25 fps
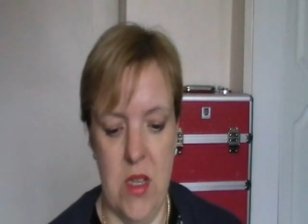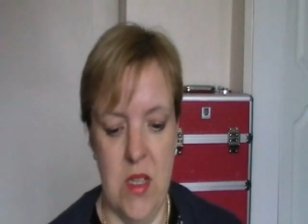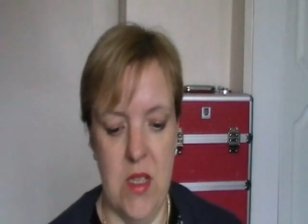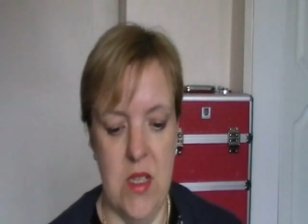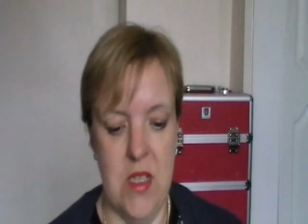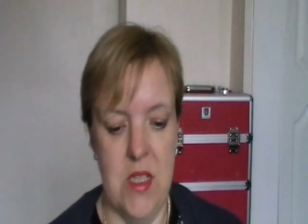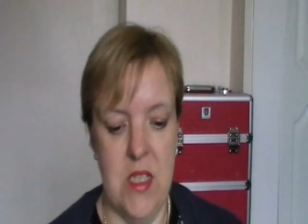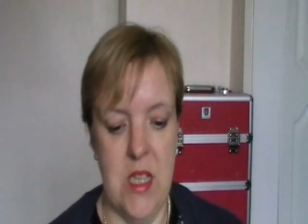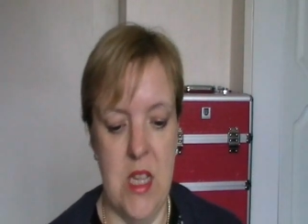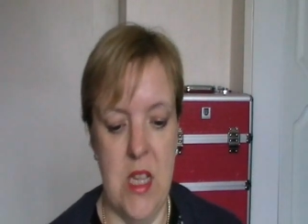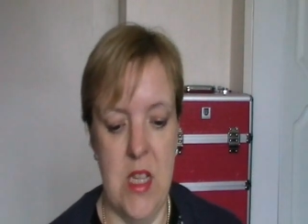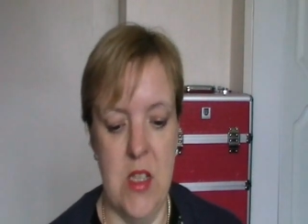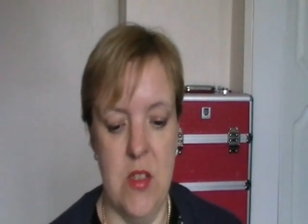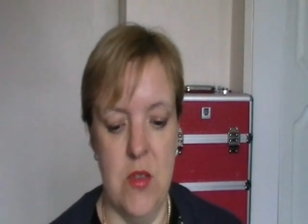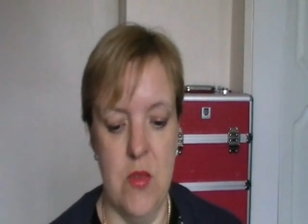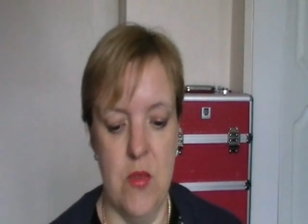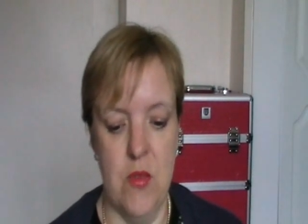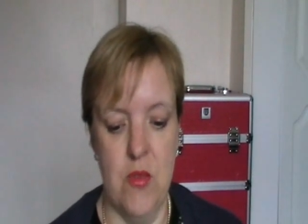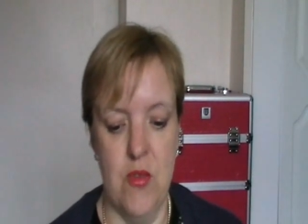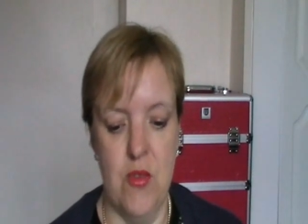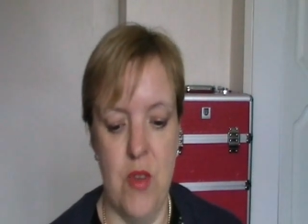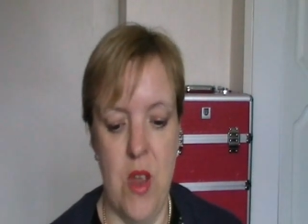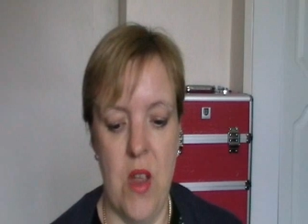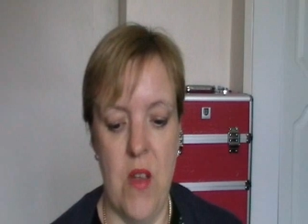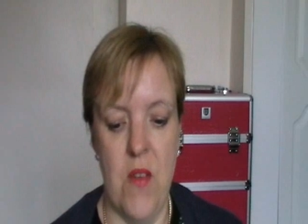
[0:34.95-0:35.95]
seasonal
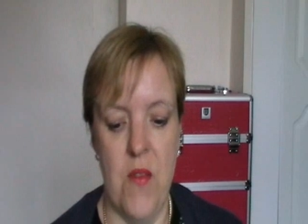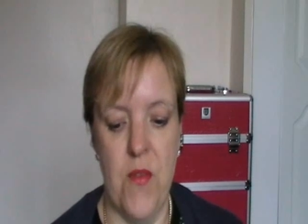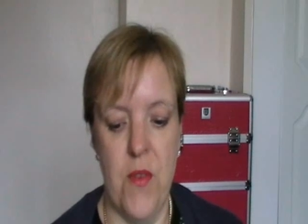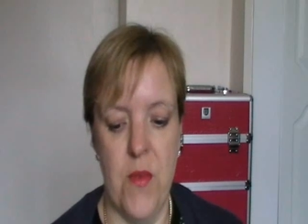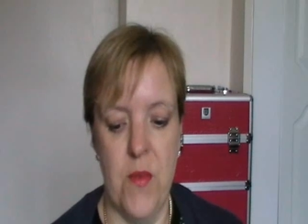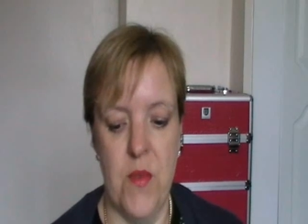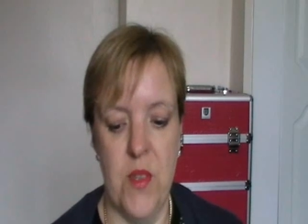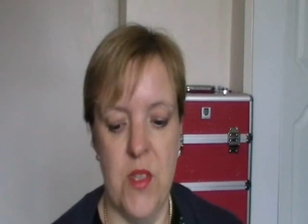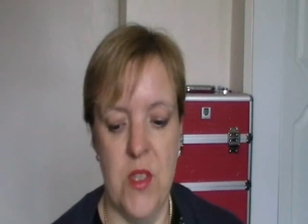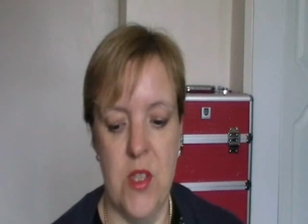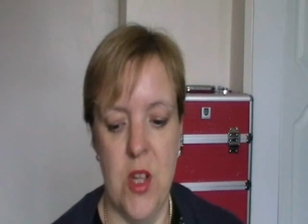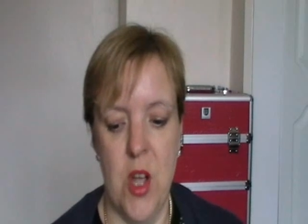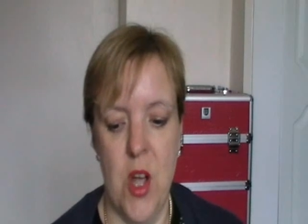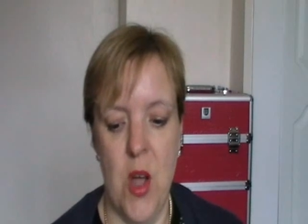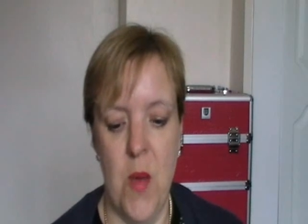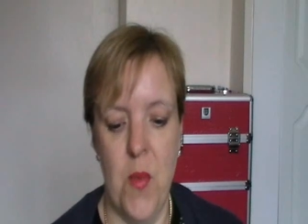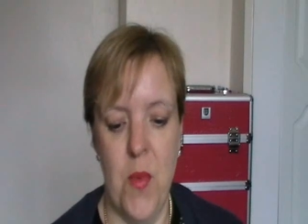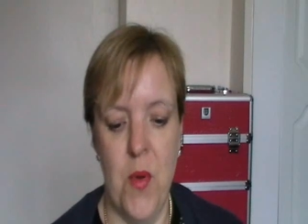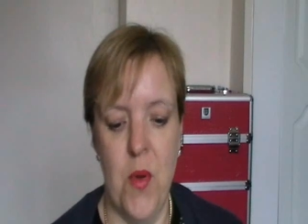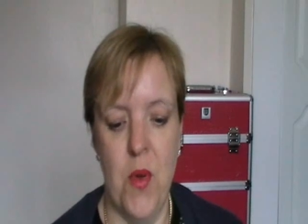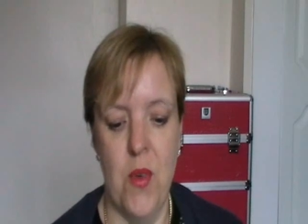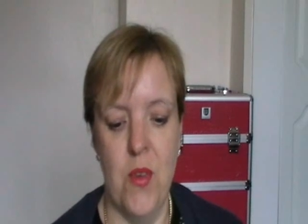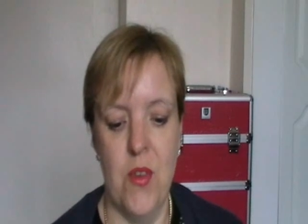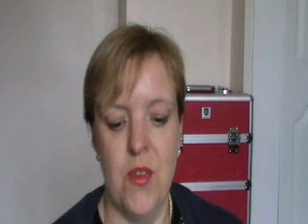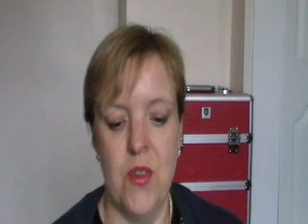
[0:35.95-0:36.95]
drink from
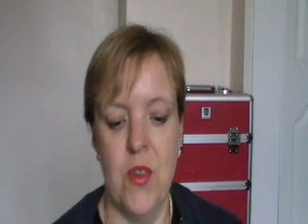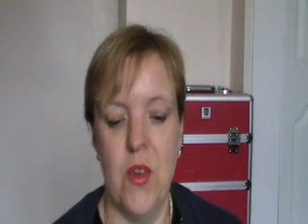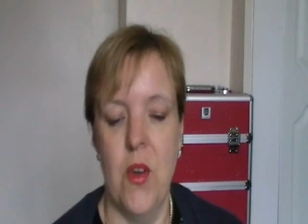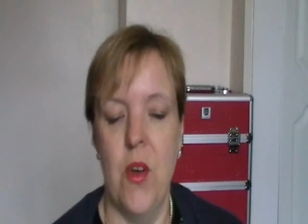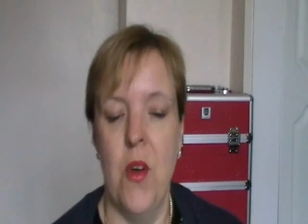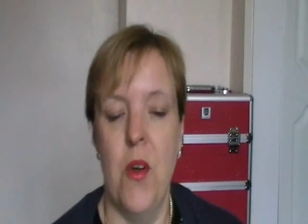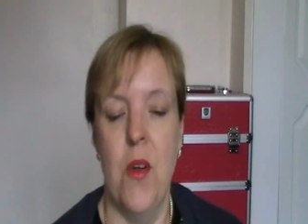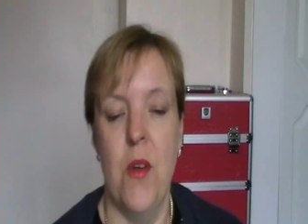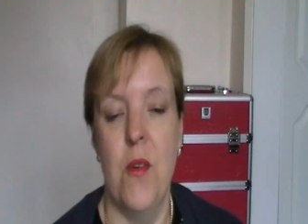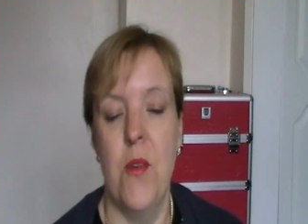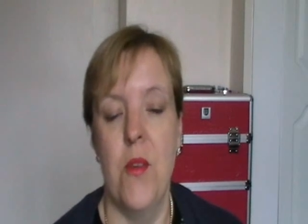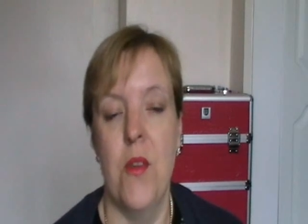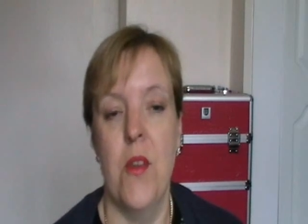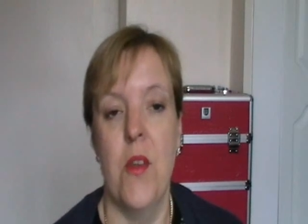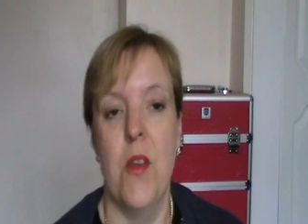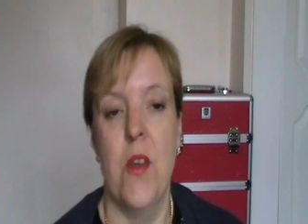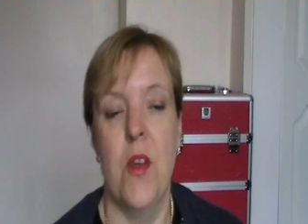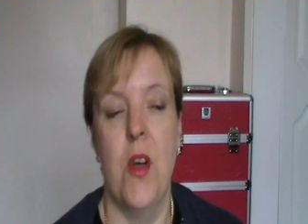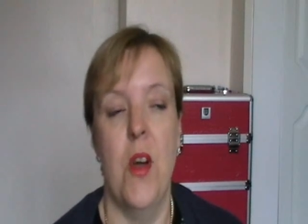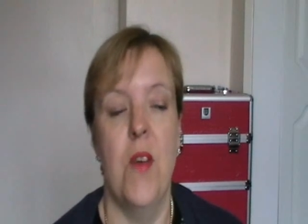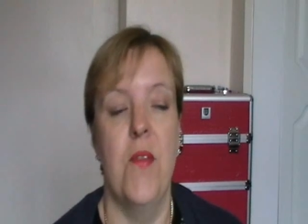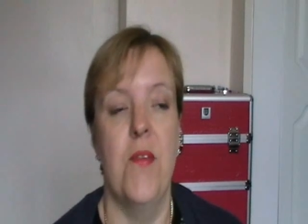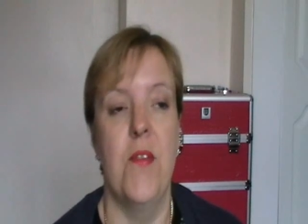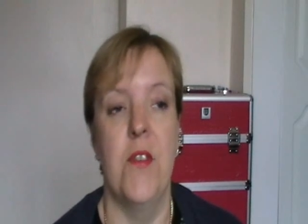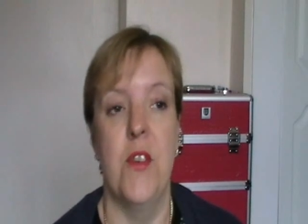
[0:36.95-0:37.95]
Starbucks or another
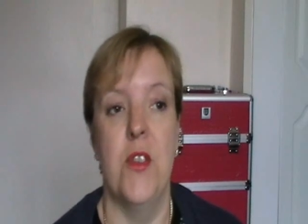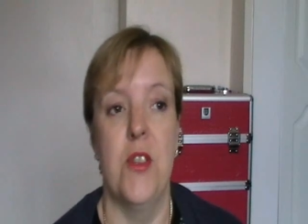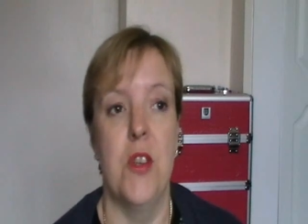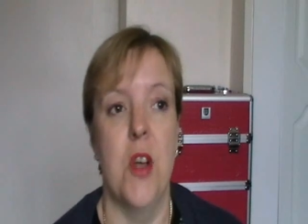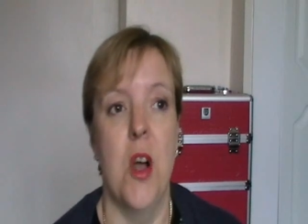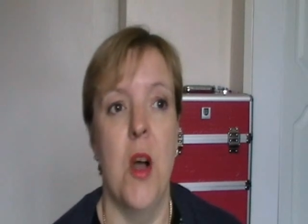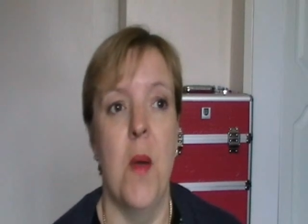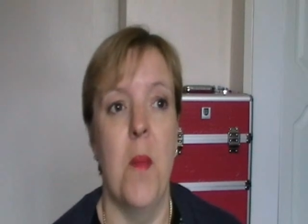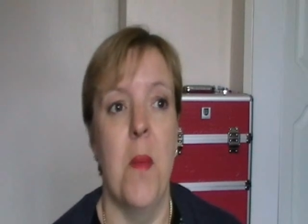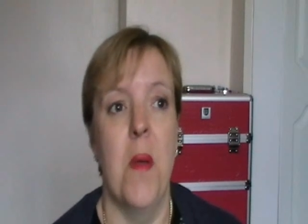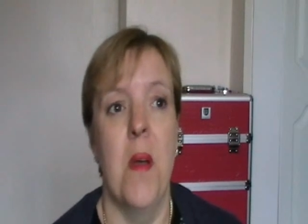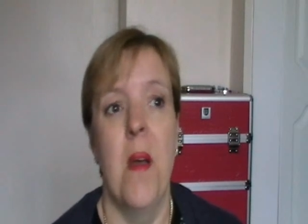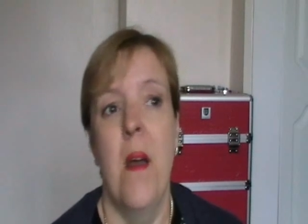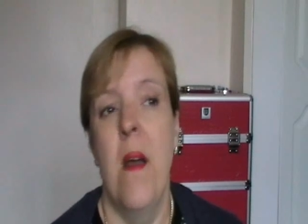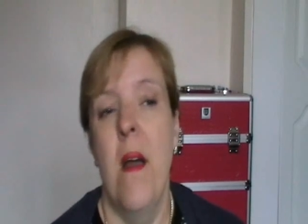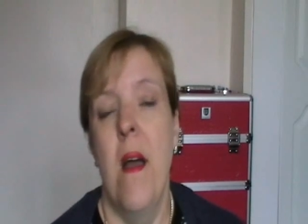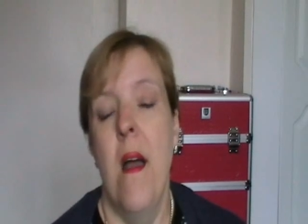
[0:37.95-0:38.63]
coffee shop?